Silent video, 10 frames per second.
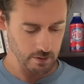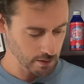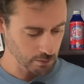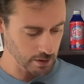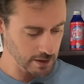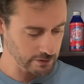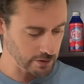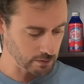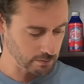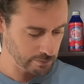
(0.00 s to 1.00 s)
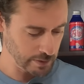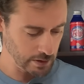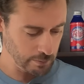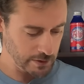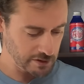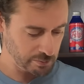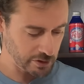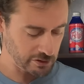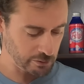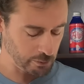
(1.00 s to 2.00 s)
What do these do? Spirit Beast
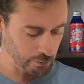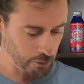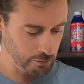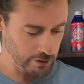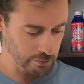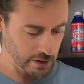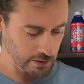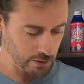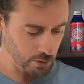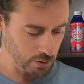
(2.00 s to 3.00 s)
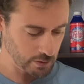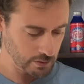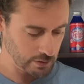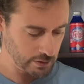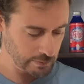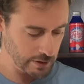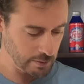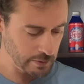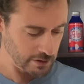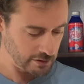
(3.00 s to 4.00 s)
plus movement speed. Cool.
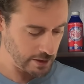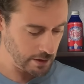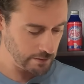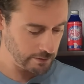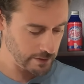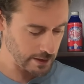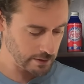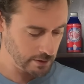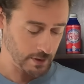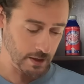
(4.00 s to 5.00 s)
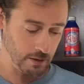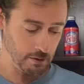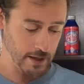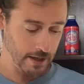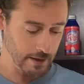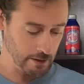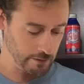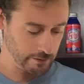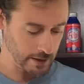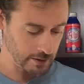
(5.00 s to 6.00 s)
Spirit Beast, area of effect. I didn't know they had an area
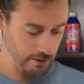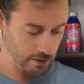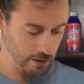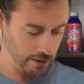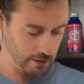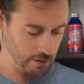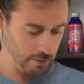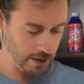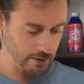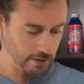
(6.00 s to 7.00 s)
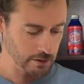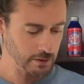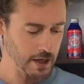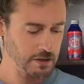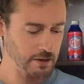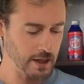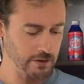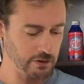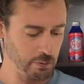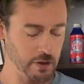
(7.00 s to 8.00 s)
of effect. Guardian Domain. So I actually like
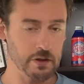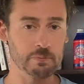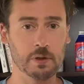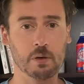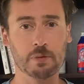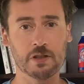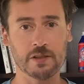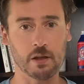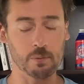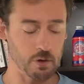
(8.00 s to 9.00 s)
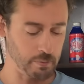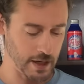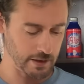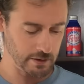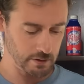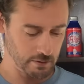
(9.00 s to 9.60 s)
this one, the Spirit Beast teleport back to you.